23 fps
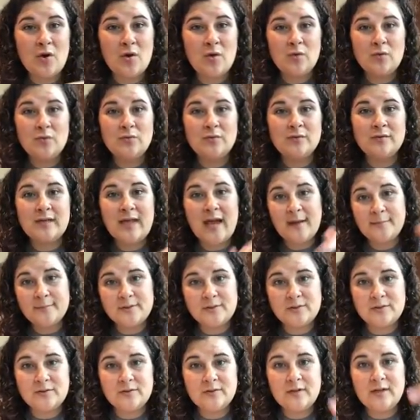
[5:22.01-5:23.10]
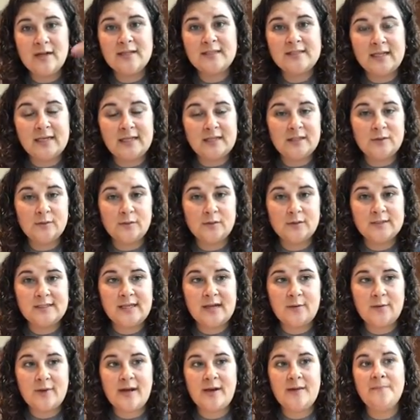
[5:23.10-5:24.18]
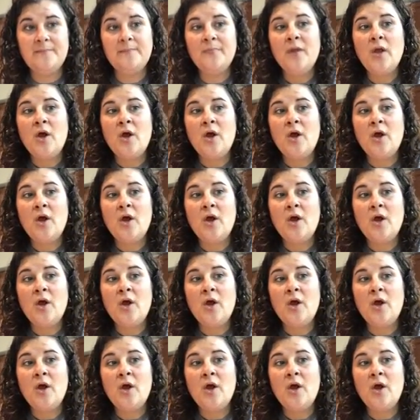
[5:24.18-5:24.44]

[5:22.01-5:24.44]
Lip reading: own capsule and take the oils that way.